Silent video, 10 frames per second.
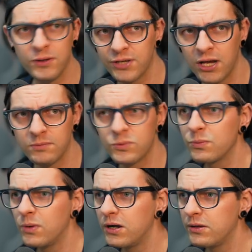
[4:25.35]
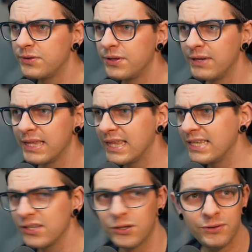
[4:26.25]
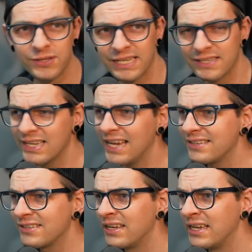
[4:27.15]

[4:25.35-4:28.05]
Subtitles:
times while doing these acoustic sets,